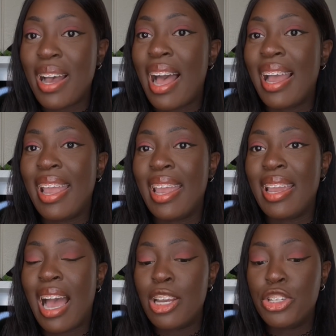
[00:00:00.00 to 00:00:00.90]
I
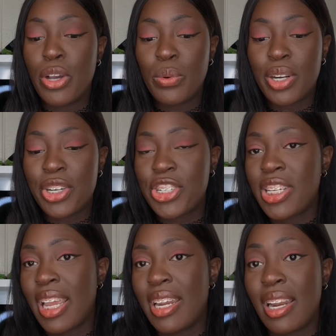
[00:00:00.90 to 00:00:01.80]
don't
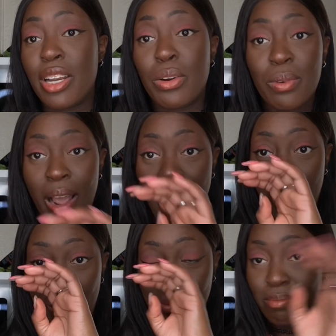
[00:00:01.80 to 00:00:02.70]
understand it. I don't know
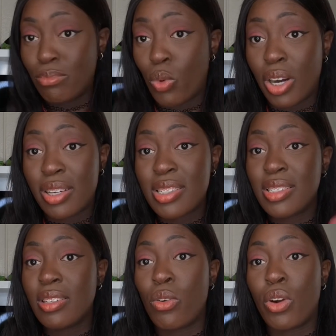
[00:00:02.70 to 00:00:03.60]
how it
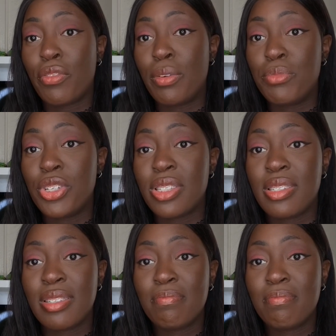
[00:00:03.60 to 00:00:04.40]
works, or if I'm just